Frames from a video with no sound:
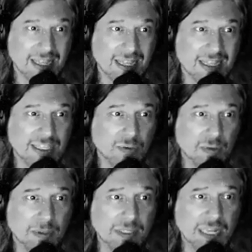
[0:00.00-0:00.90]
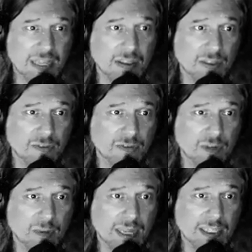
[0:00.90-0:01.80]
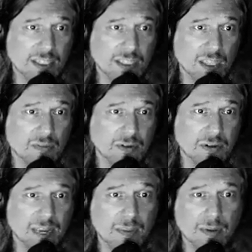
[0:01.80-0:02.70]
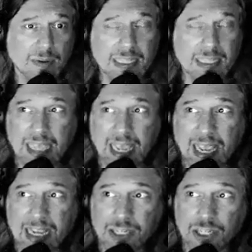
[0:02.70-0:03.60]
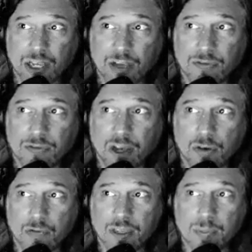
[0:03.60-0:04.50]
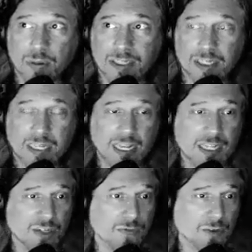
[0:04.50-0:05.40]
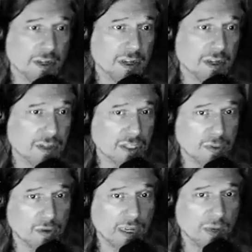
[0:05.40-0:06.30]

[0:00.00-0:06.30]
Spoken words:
So we put together the 50 ways to love your neighbor in the age of COVID presentation for you here this morning.